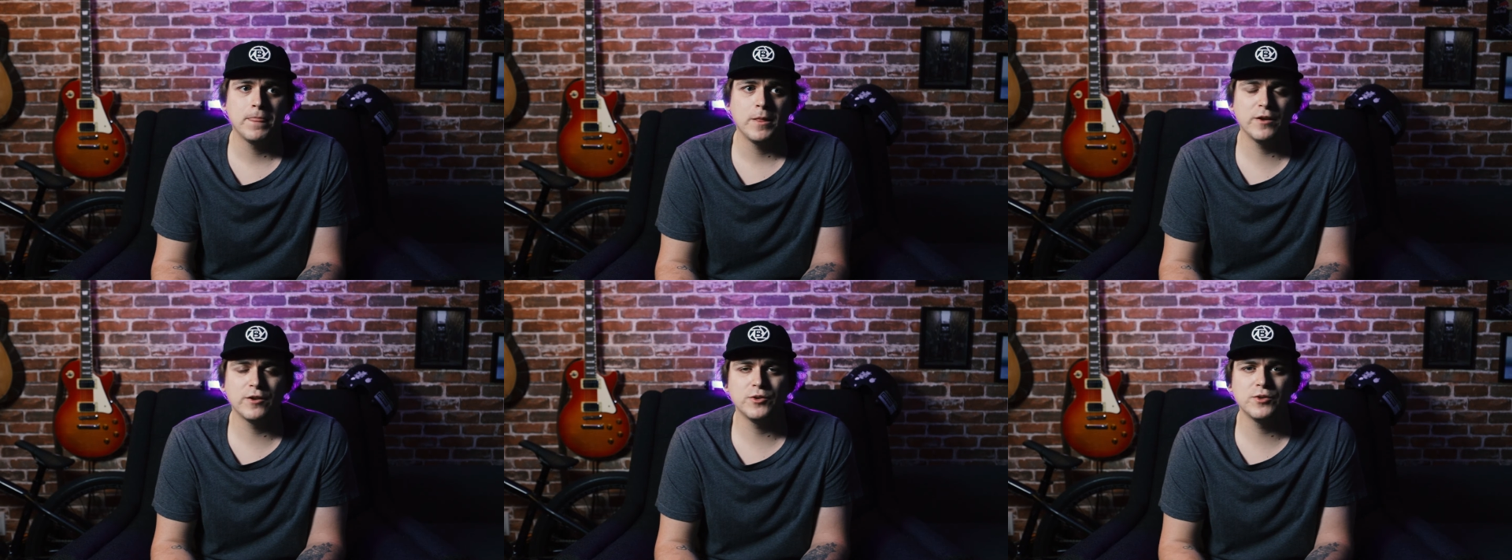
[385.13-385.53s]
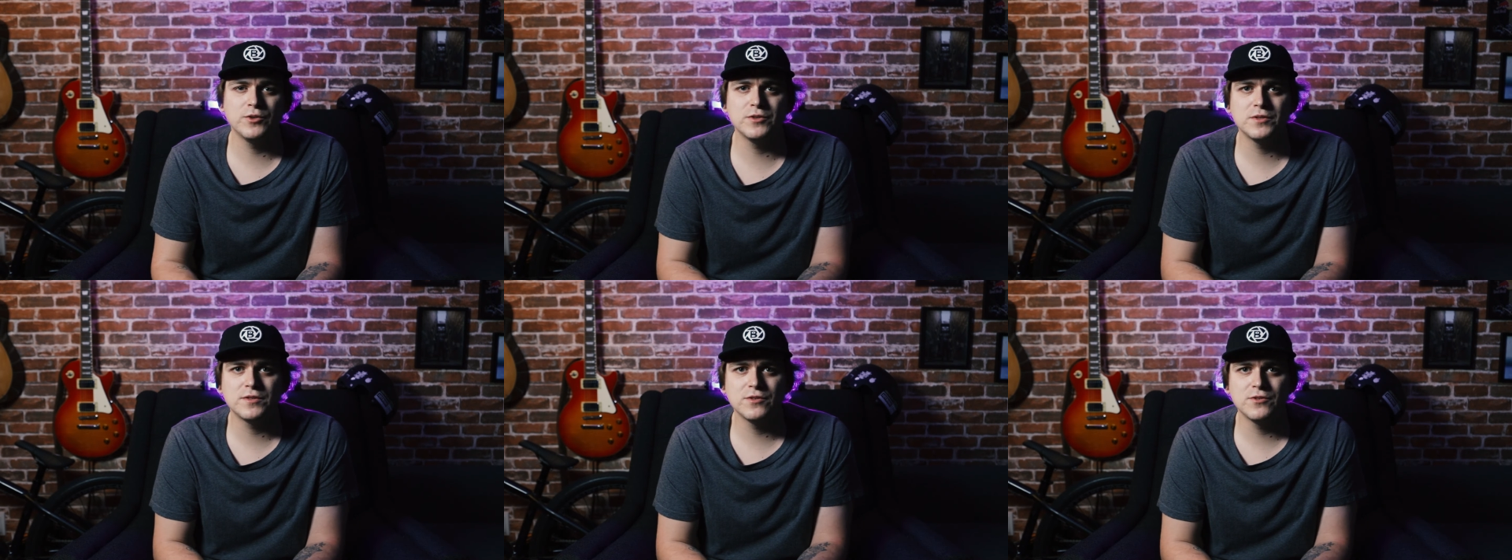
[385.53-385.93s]
you know,
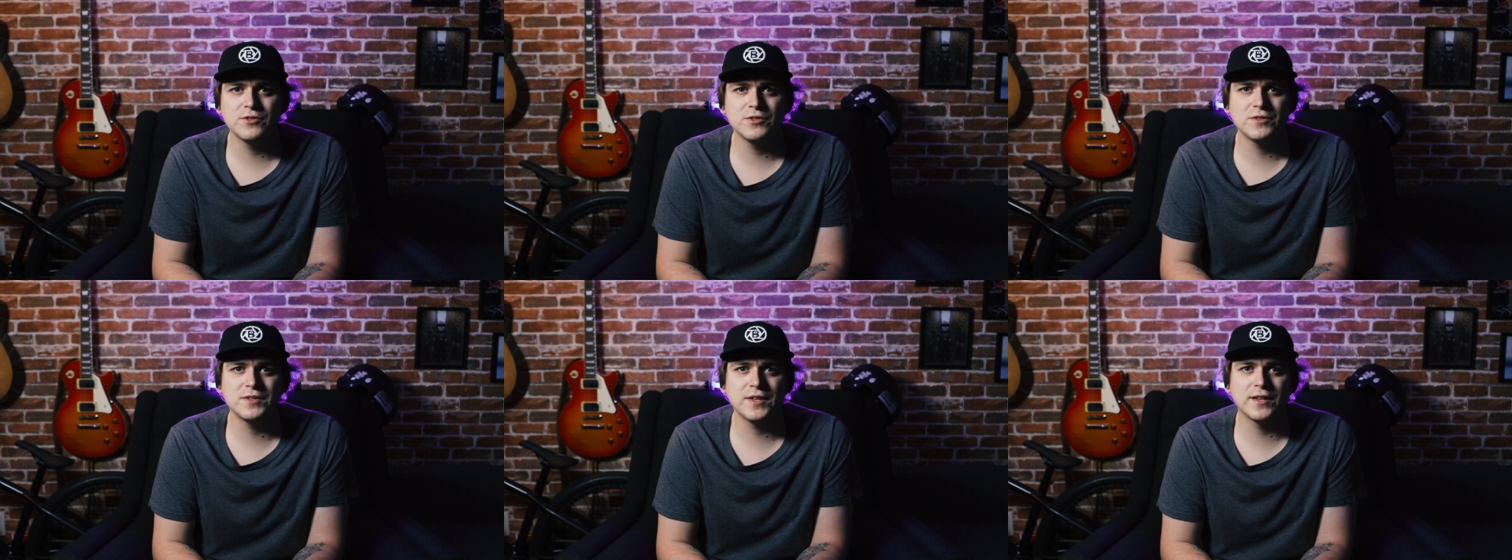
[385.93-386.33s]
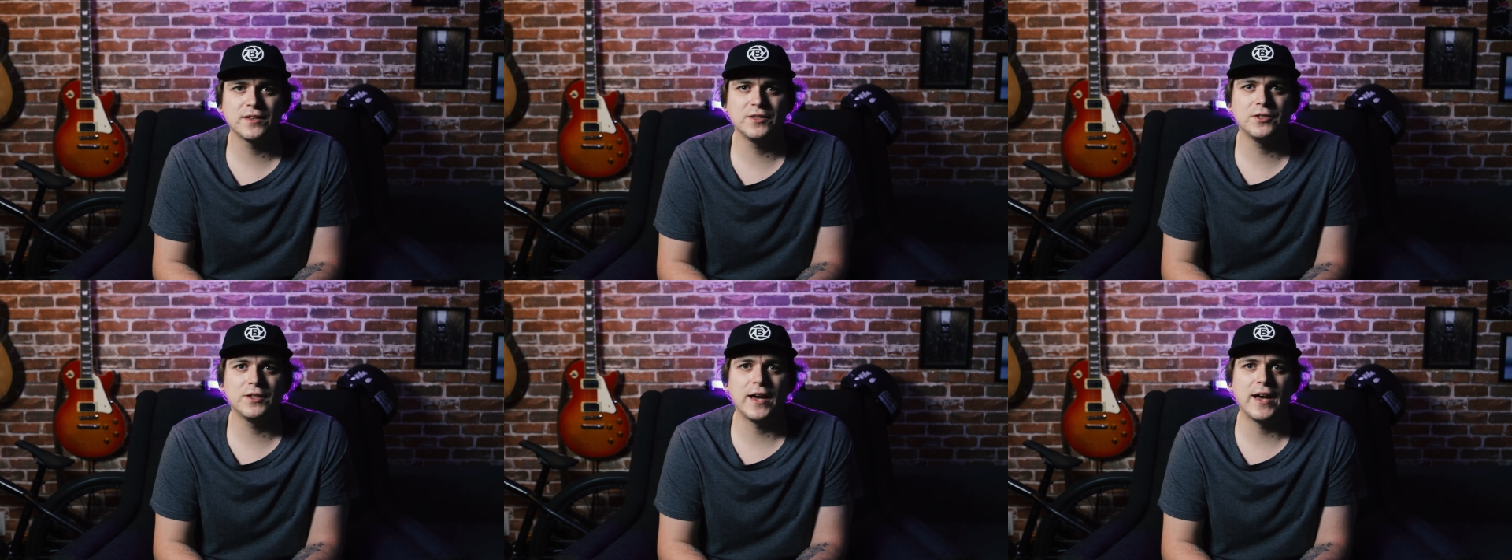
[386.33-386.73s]
there's there's just like
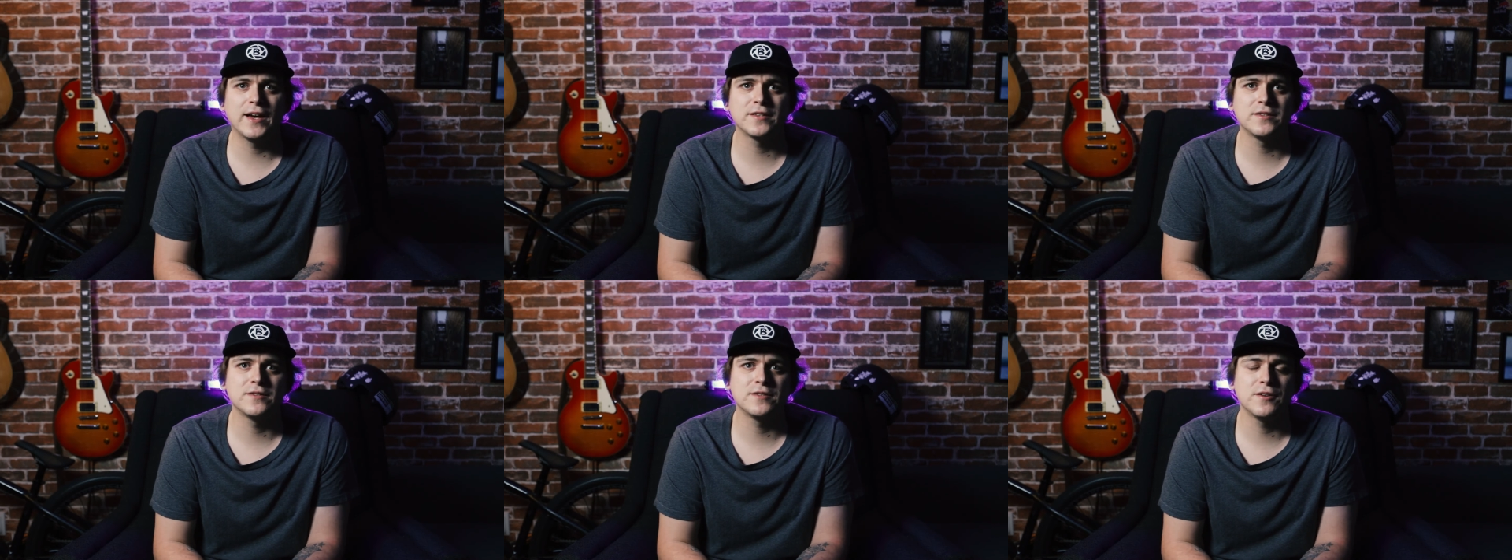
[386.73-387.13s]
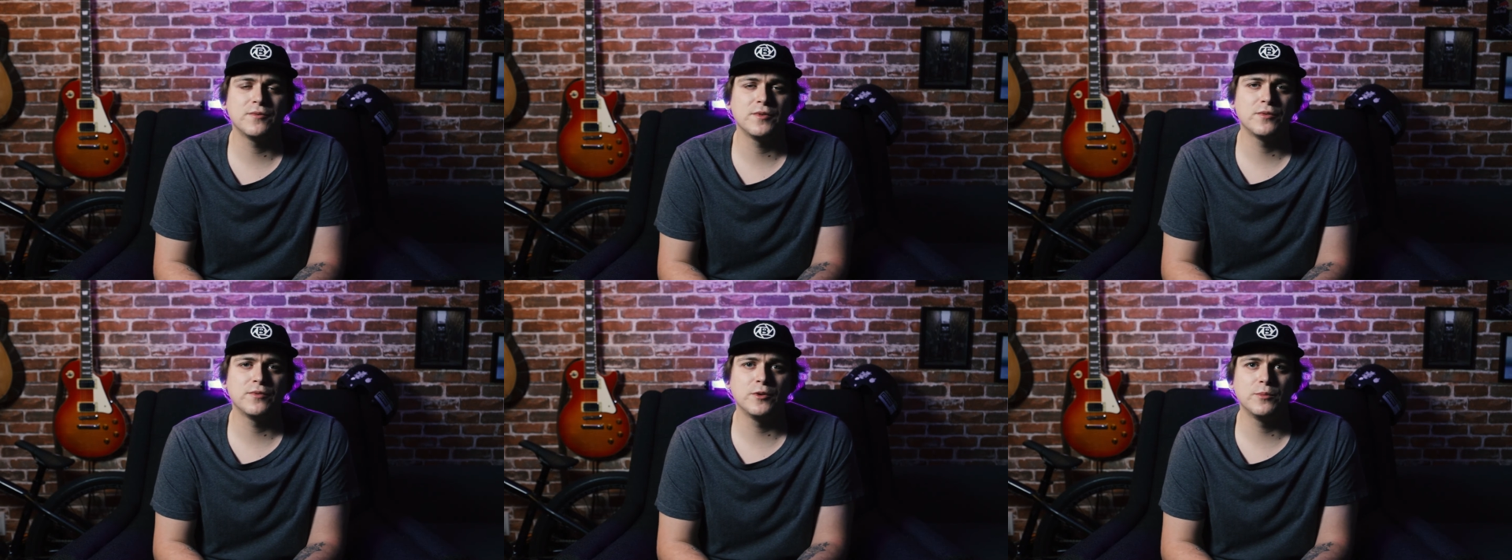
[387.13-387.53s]
little hacks and
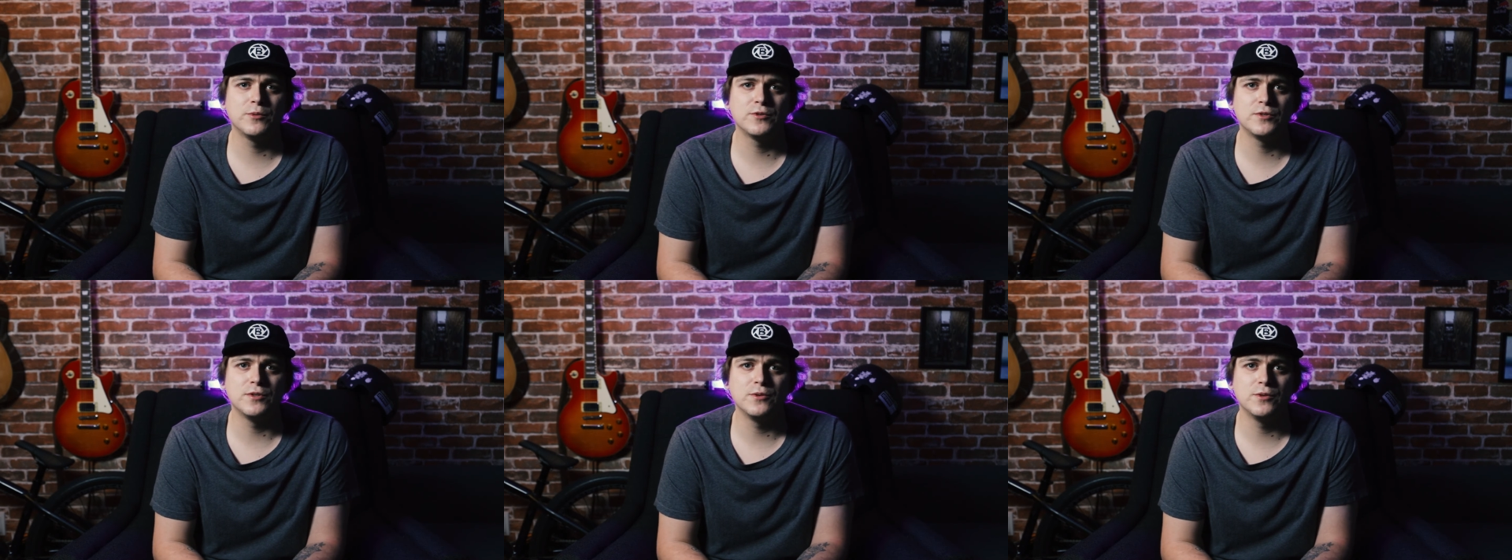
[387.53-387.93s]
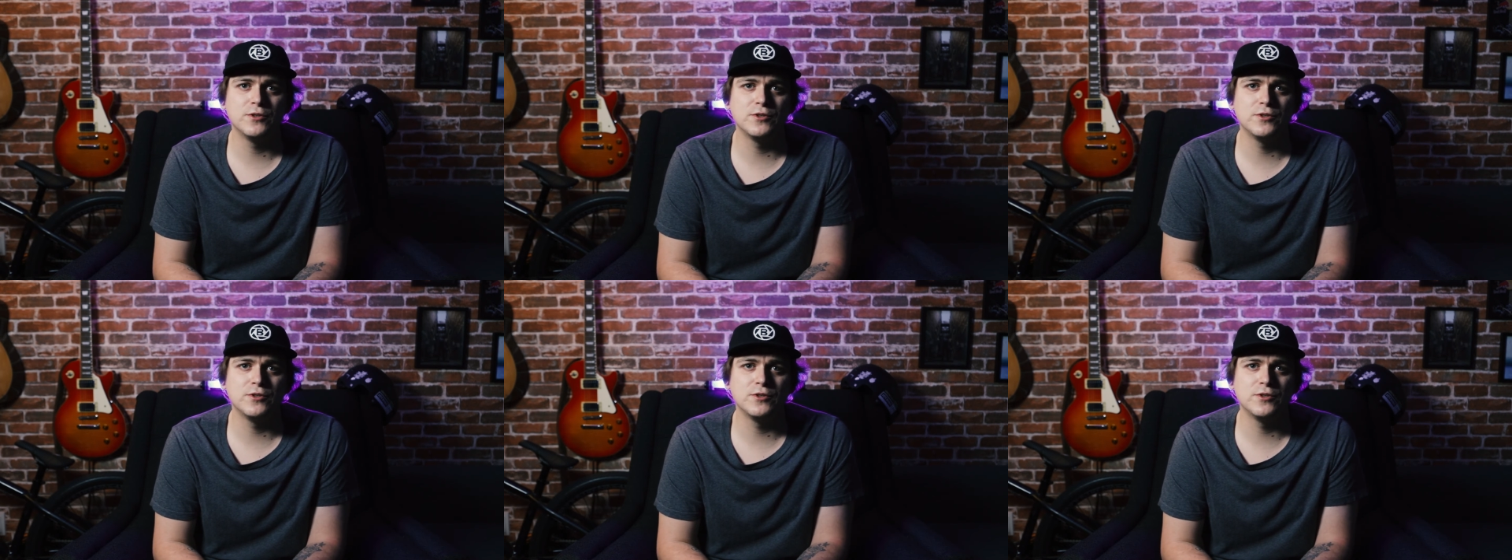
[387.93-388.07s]
stuff that filmmakers do